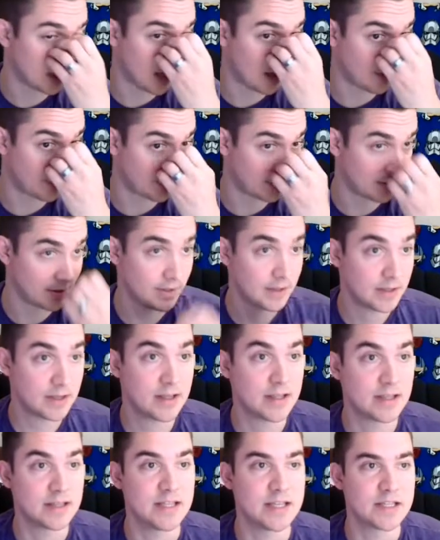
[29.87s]
up
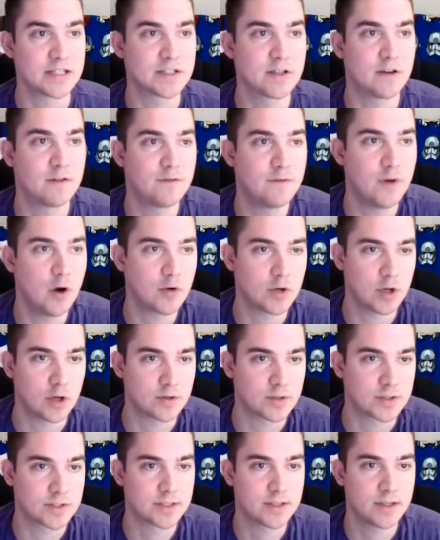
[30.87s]
this
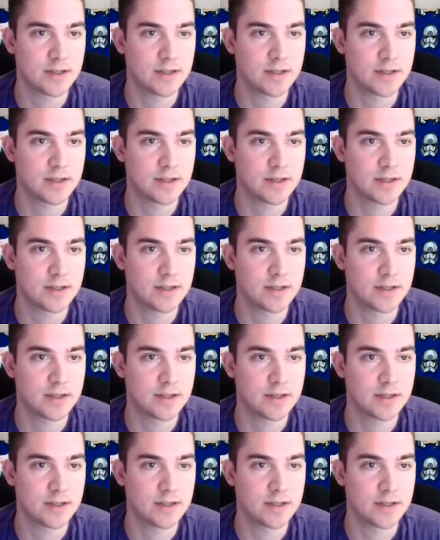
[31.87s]
photos.